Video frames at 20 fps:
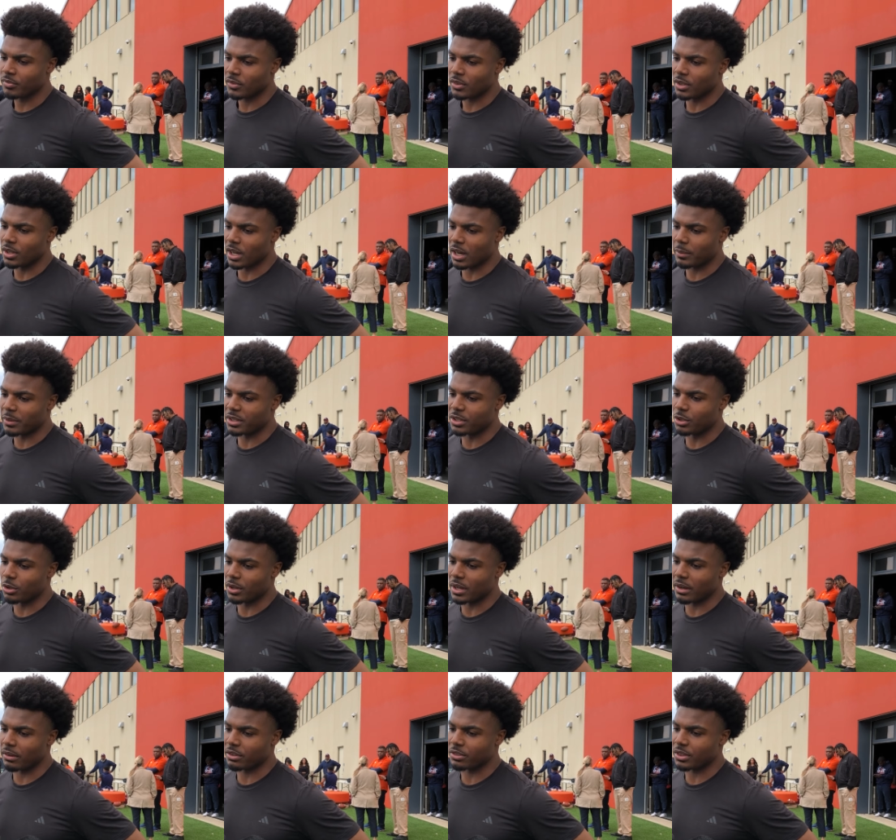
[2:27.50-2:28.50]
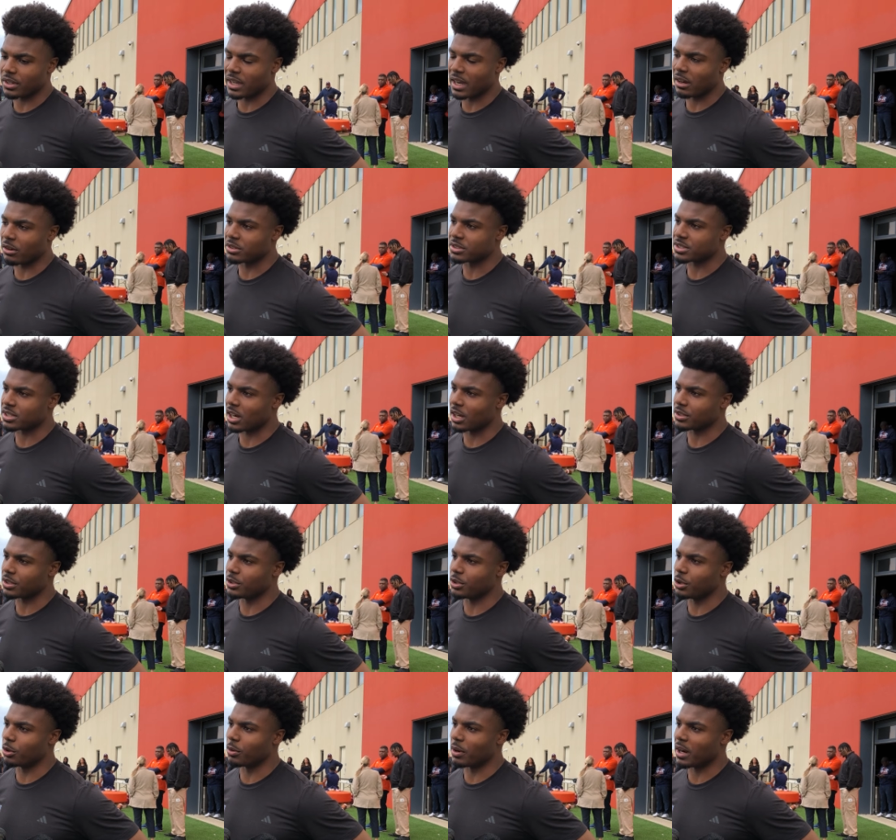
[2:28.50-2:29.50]
what I mean? Doing everything I was taught to
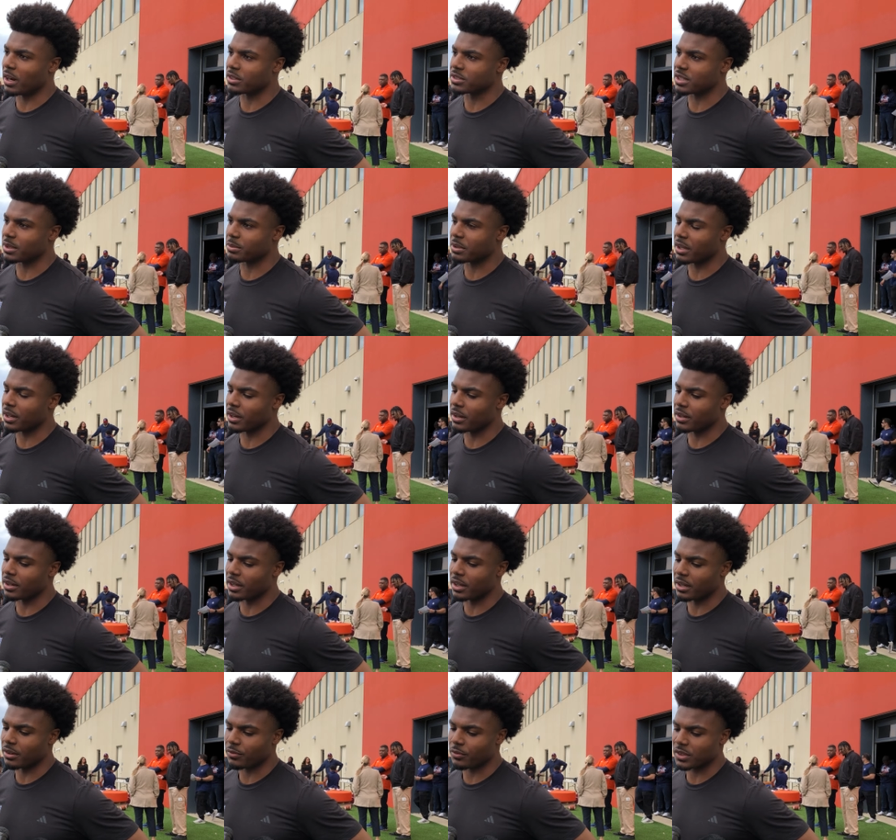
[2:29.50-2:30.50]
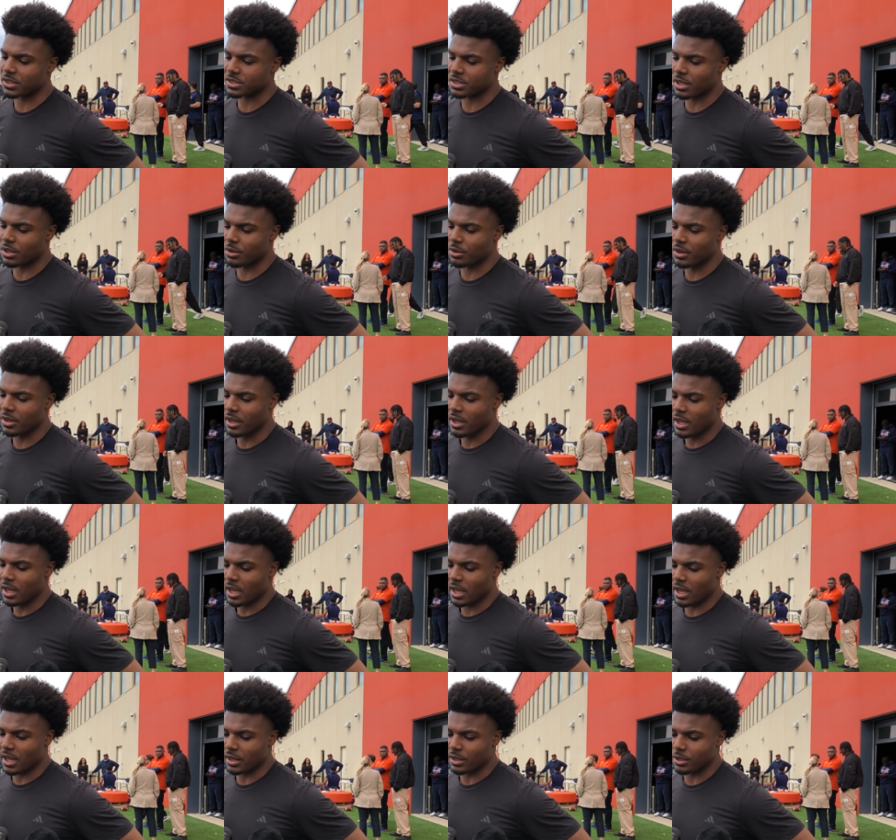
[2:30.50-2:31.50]
do while I was up there in Frisco.
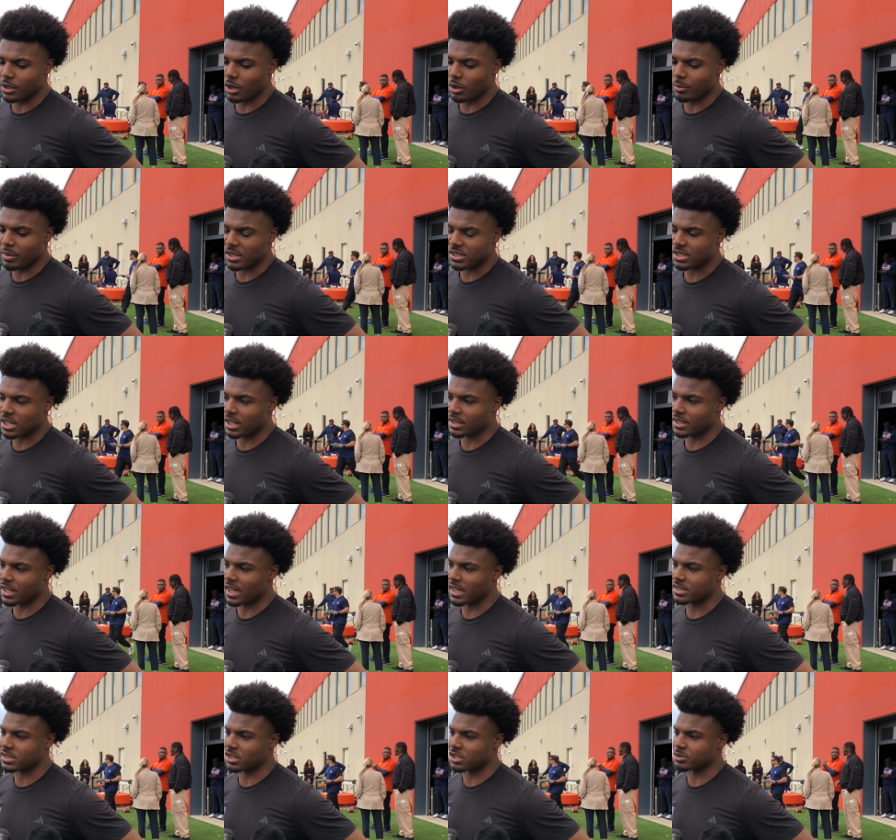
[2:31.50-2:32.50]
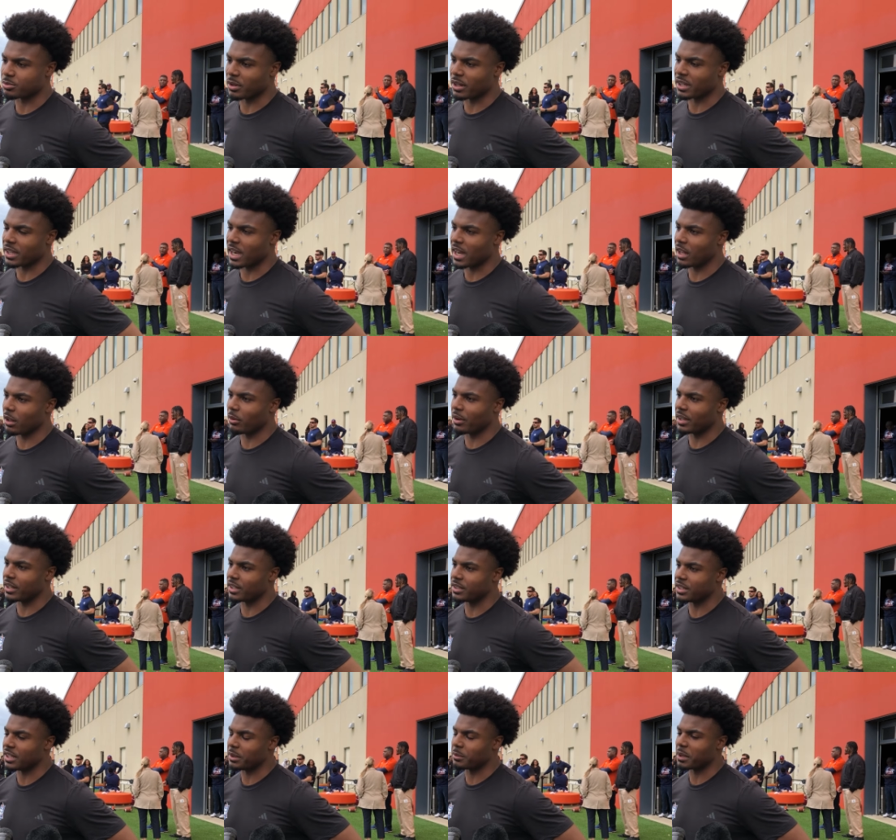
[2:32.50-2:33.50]
And, you know, big shout out to Exos, Brent Calloway, and
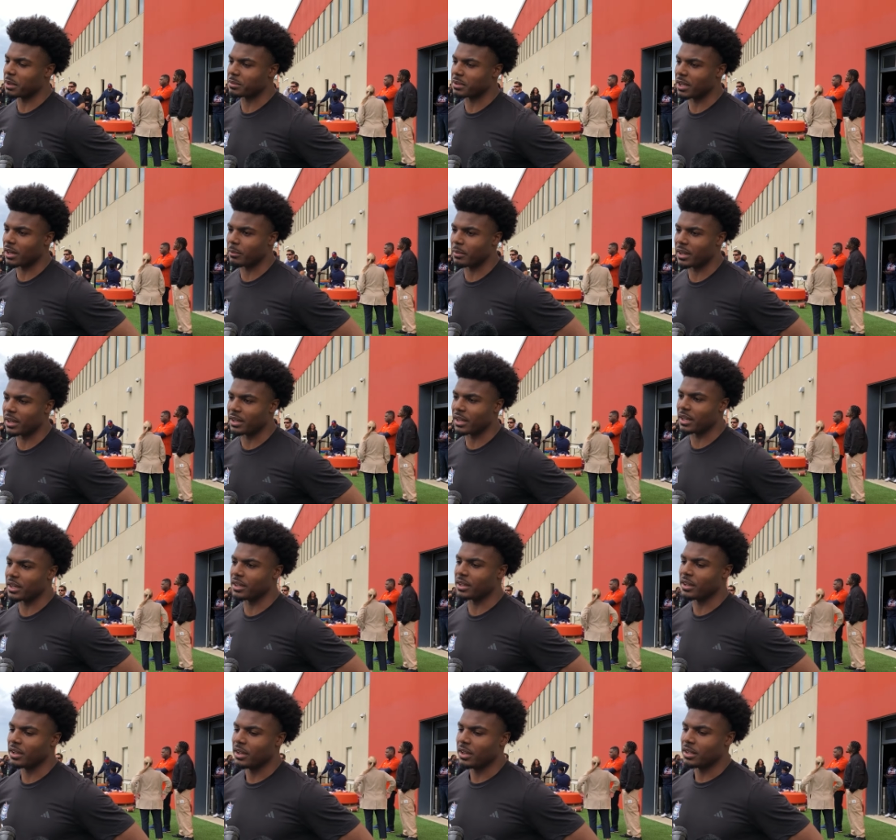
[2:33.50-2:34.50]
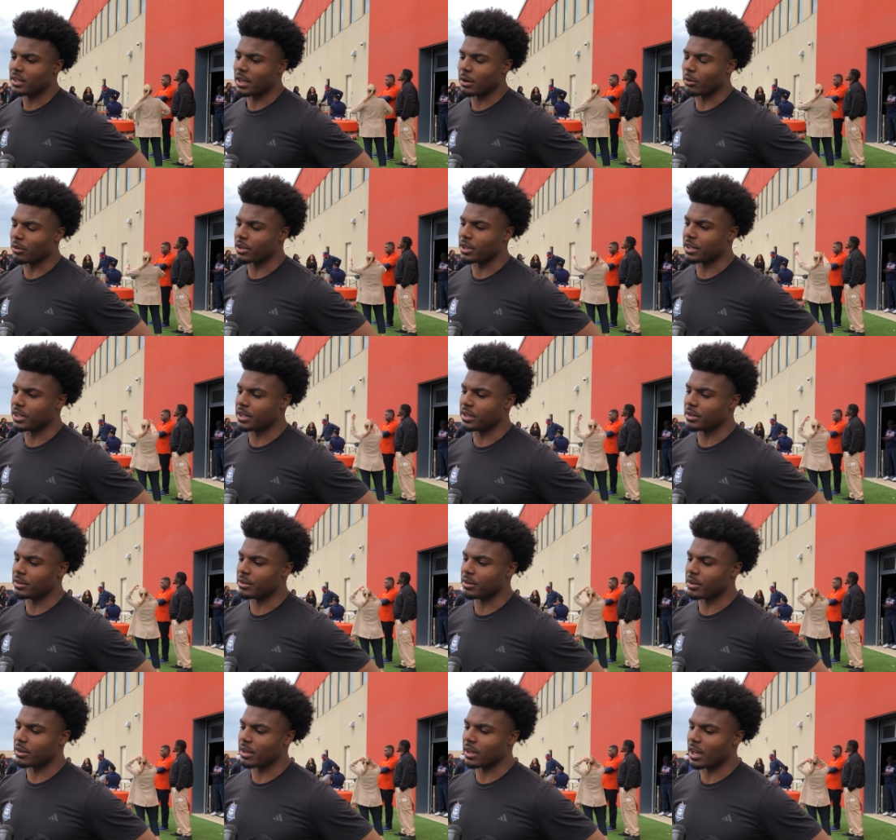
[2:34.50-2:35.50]
the team up there, man. They really
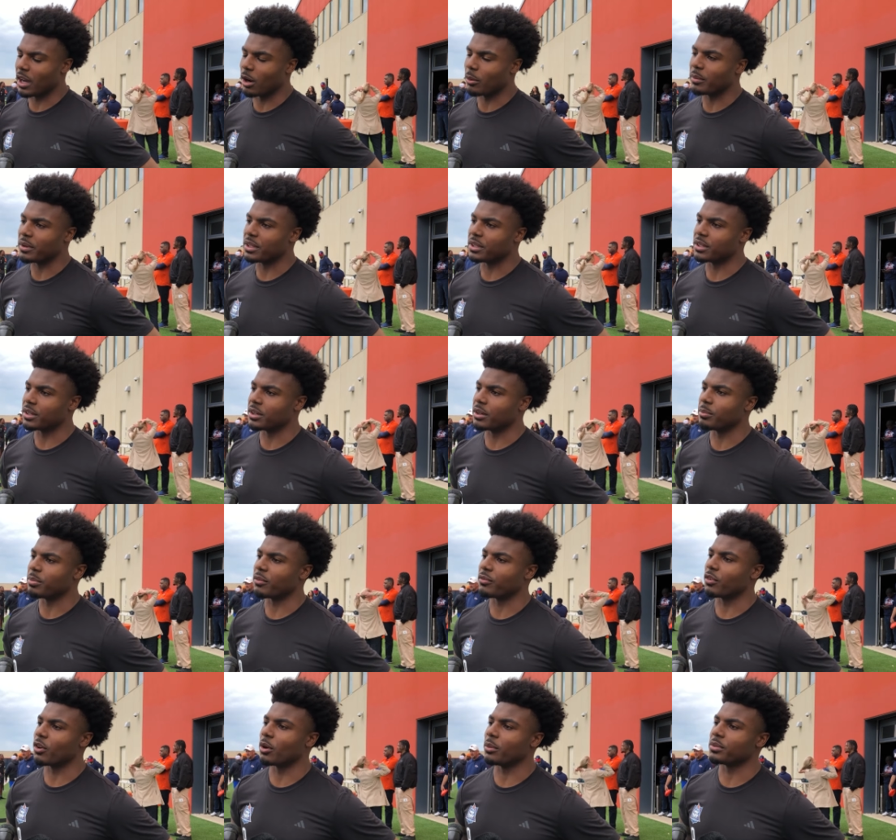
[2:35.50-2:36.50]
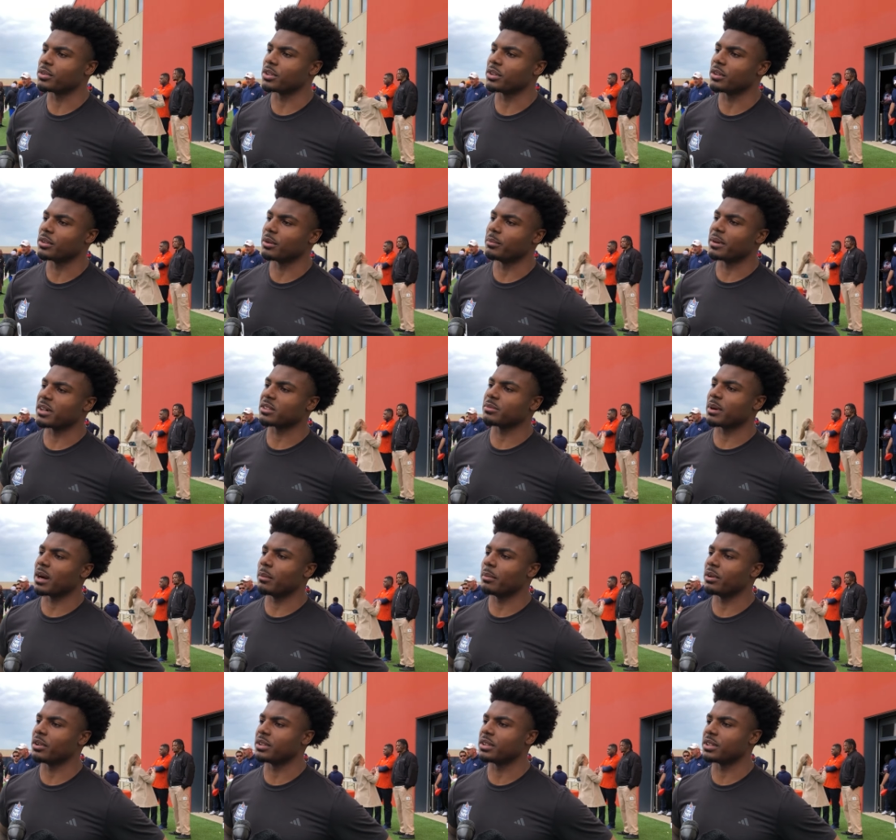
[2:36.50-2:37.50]
helped me to perform to the best of my
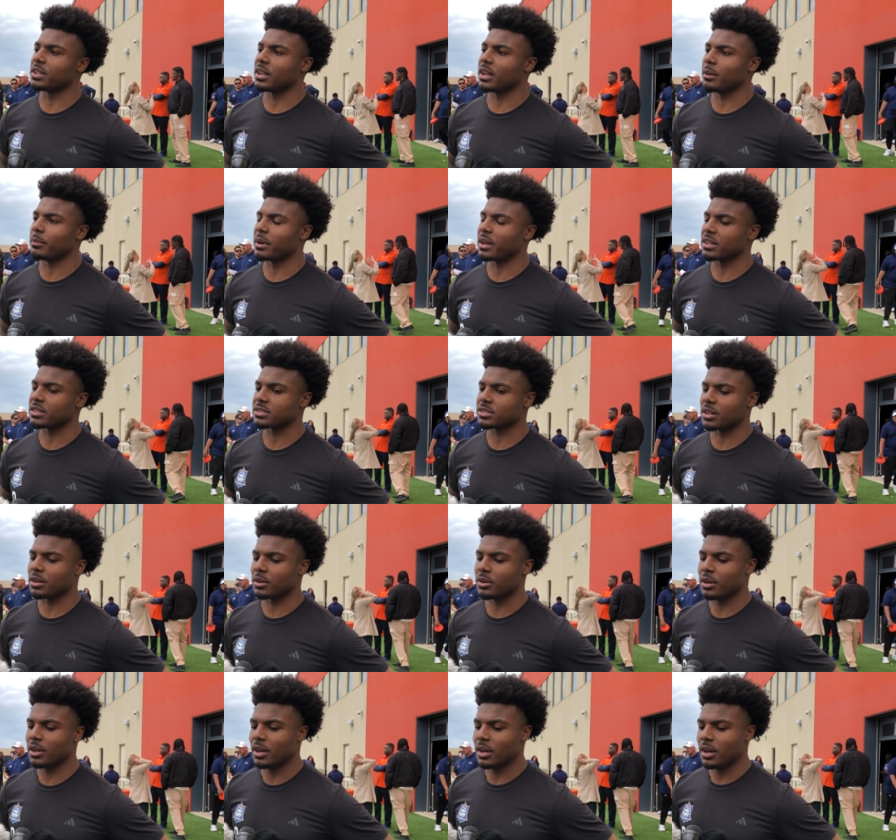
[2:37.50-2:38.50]
abilities today, man. So